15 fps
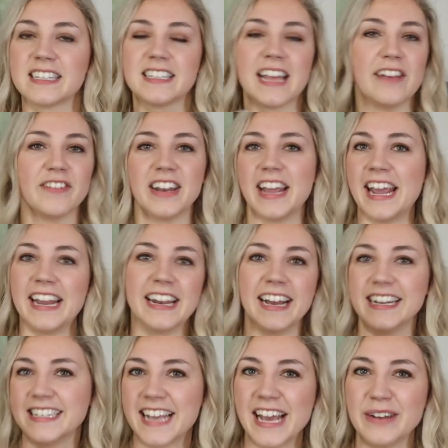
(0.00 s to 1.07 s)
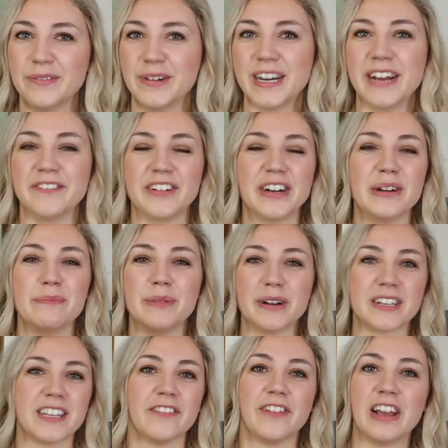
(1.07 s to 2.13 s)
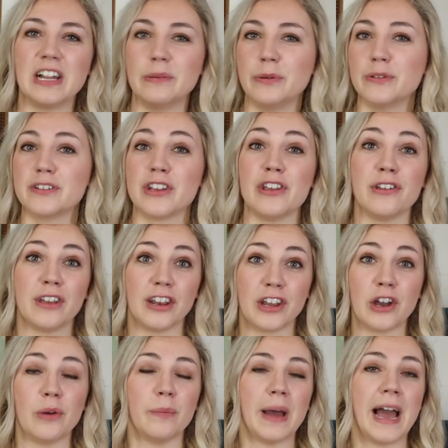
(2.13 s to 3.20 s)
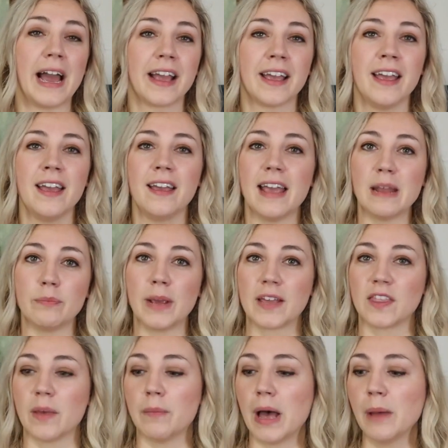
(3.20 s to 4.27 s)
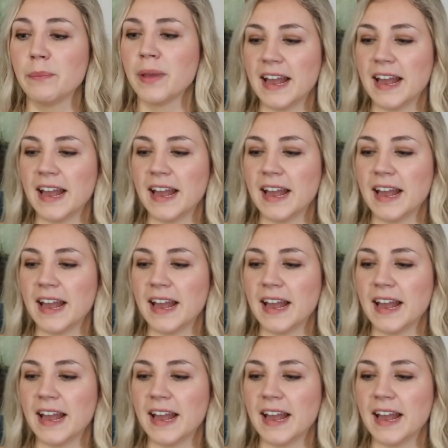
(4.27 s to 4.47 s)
seven, eight, nine, ten, whatever books available so you can go back and pick them up.